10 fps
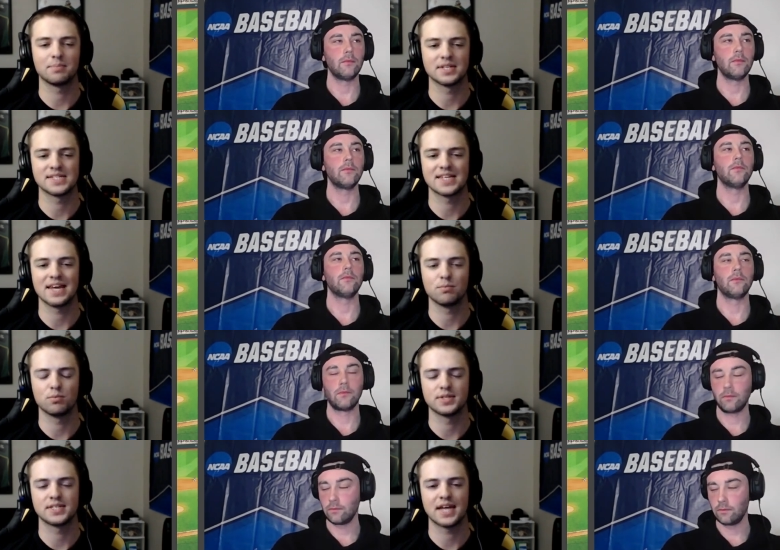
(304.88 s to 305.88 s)
Speaker 1: the
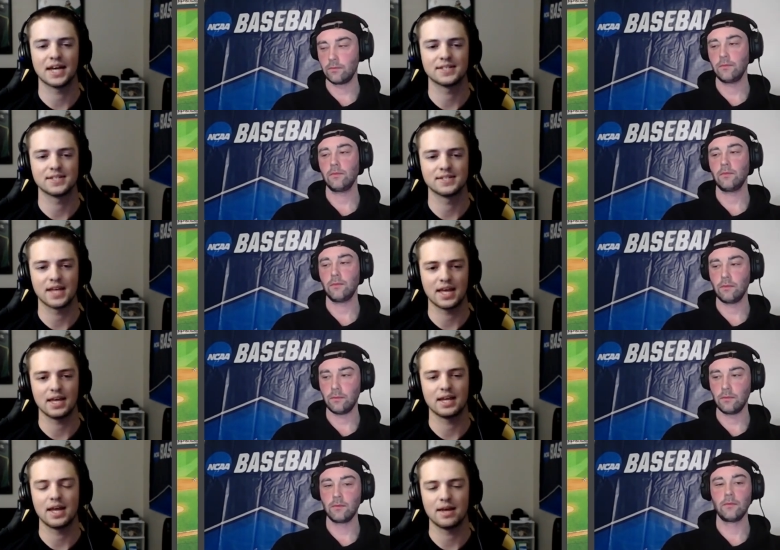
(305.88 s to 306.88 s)
same was Texas
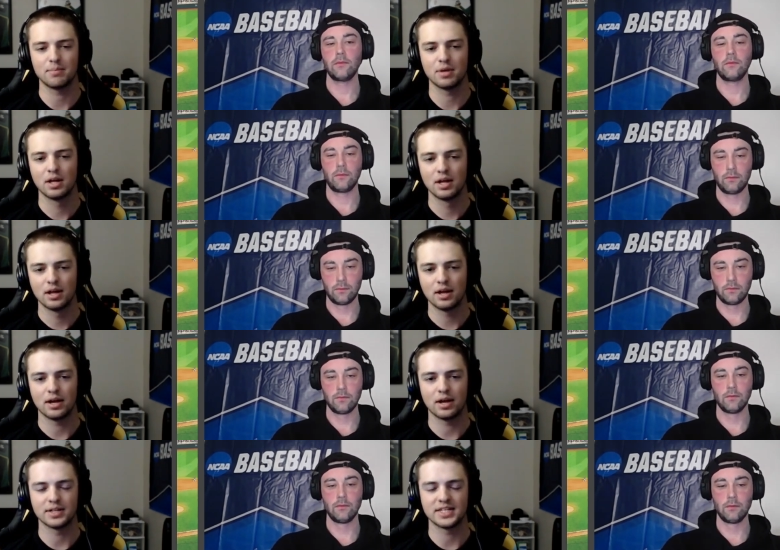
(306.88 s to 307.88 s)
A&M.
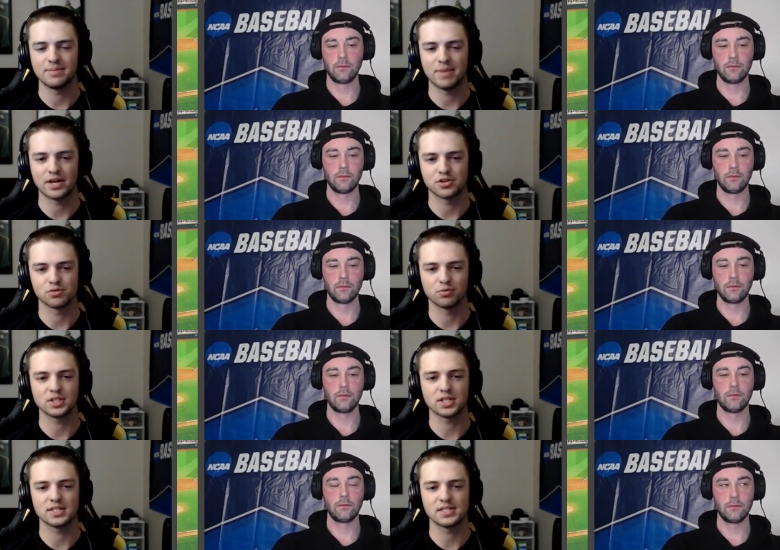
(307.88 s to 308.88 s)
Uh, team Asher
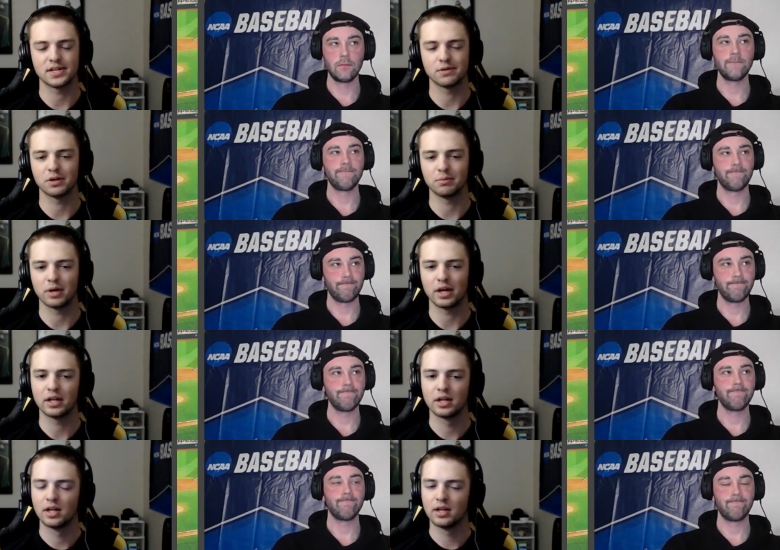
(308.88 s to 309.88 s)
was considering,
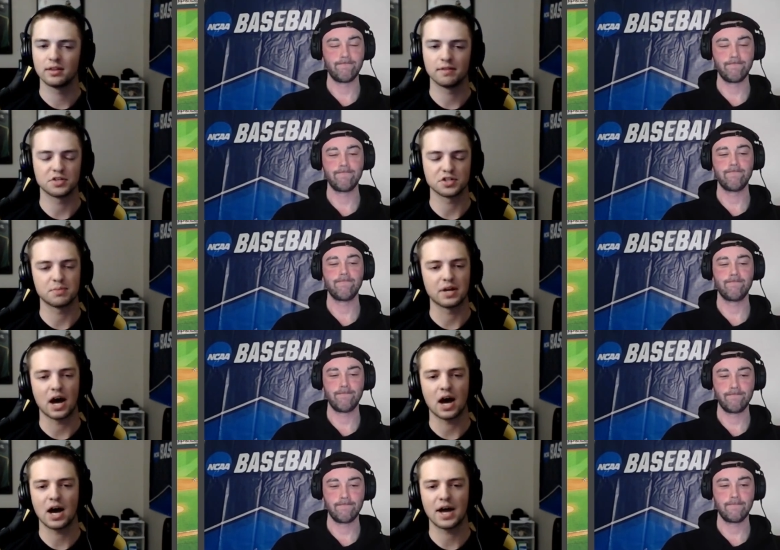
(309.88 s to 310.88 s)
but they've just been
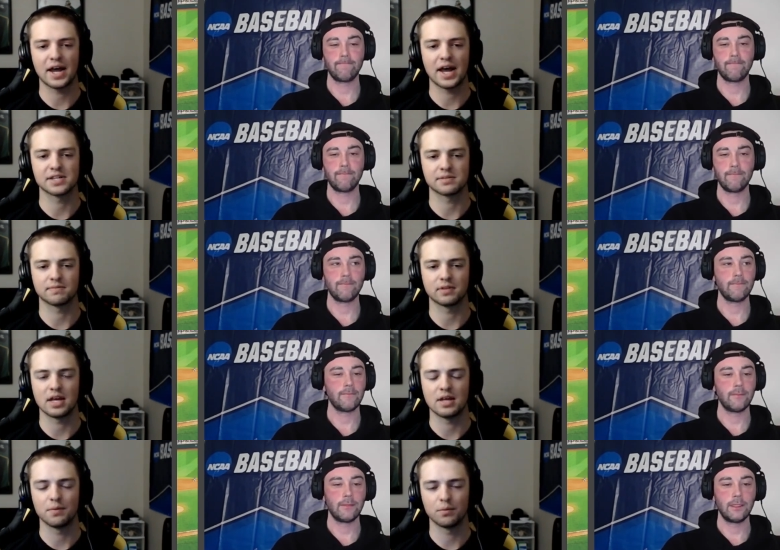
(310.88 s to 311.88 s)
hot as of
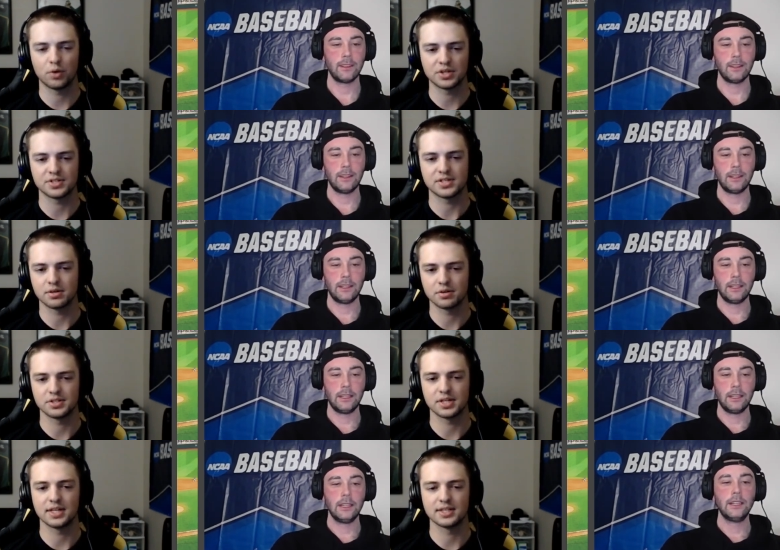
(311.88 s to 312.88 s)
late. Won a
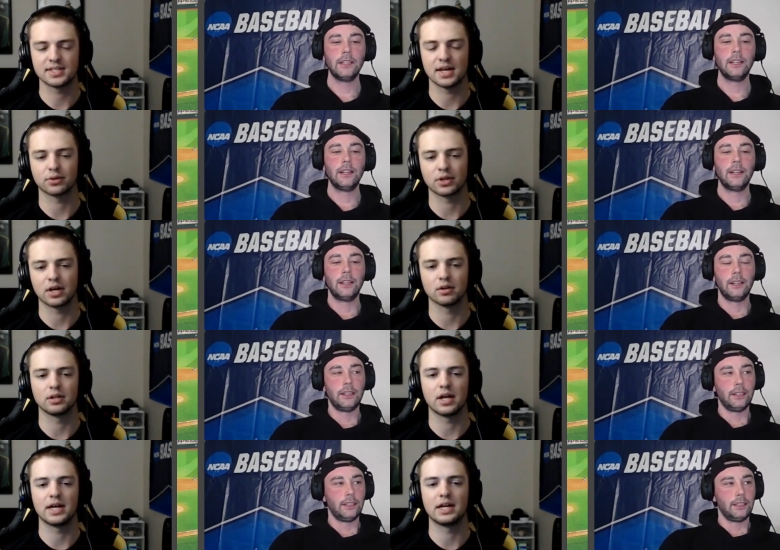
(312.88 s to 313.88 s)
series against South
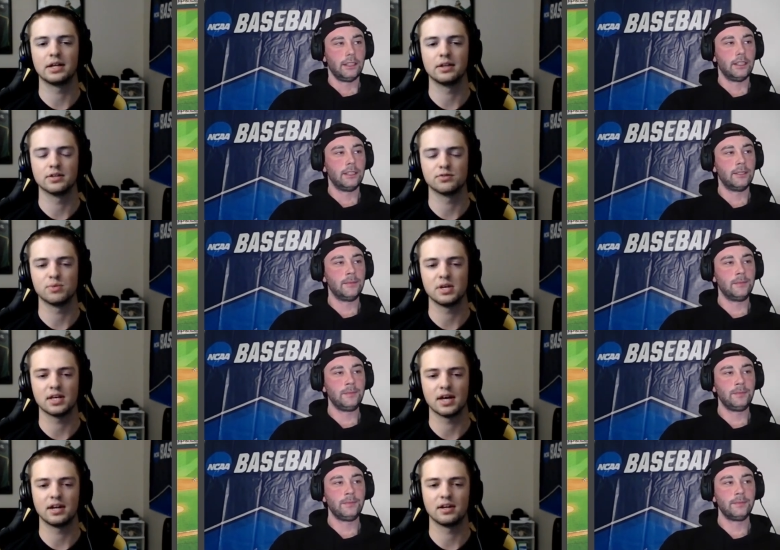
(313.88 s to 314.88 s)
Carolina this weekend.